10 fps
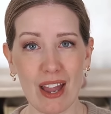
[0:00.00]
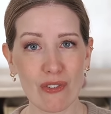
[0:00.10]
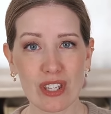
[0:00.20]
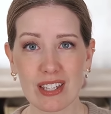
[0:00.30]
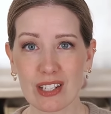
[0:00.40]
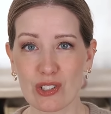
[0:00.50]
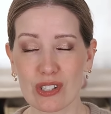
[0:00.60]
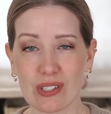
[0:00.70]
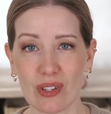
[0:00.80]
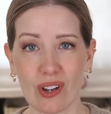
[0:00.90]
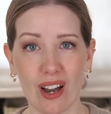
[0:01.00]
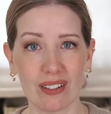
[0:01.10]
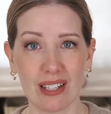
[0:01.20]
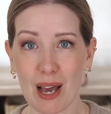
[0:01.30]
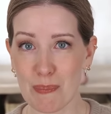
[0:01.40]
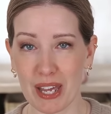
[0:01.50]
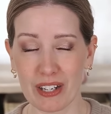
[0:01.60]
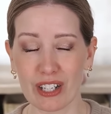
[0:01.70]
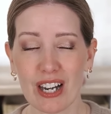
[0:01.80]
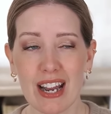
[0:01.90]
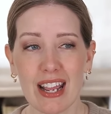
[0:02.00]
everything just look a lot better.